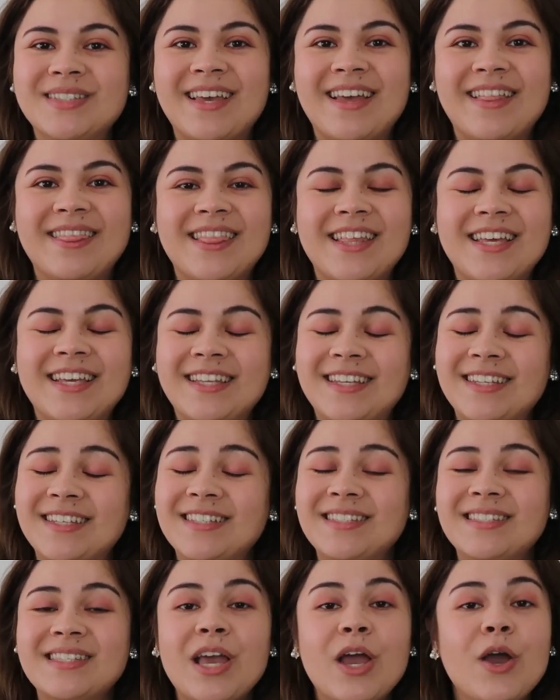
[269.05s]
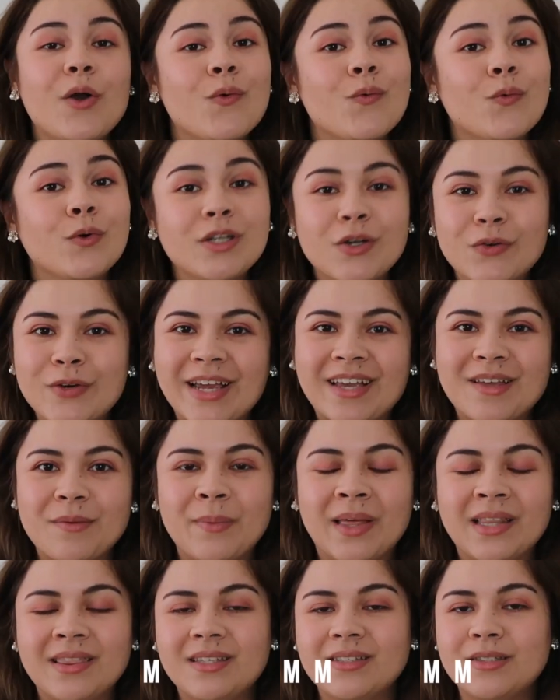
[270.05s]
and it is, would I
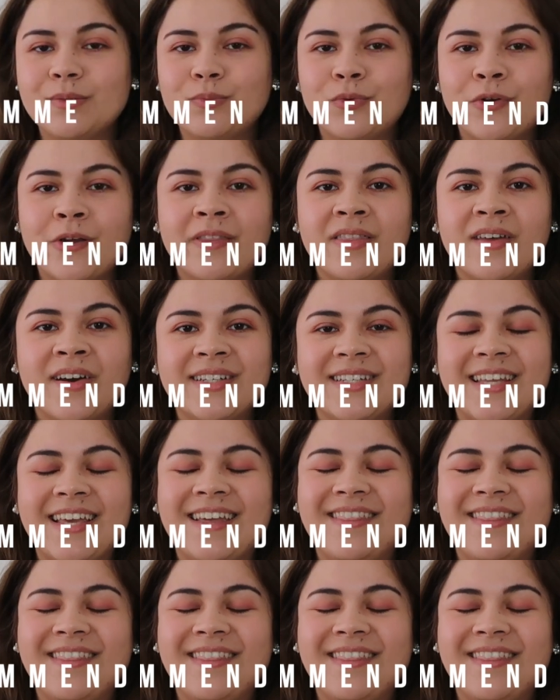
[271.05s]
recommend this product?